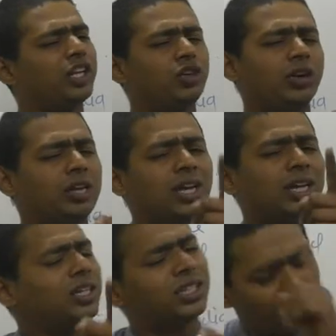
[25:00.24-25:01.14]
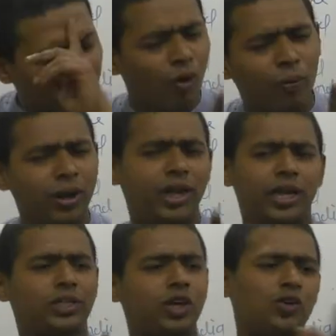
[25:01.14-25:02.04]
is your some
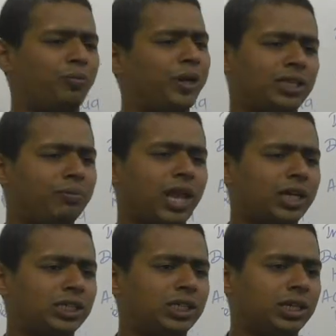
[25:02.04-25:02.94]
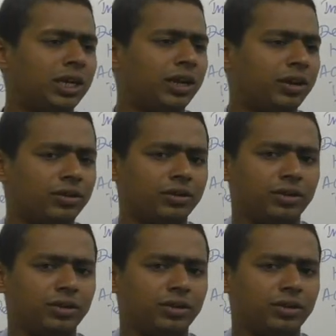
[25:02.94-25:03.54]
obligation to pay some taxes in India?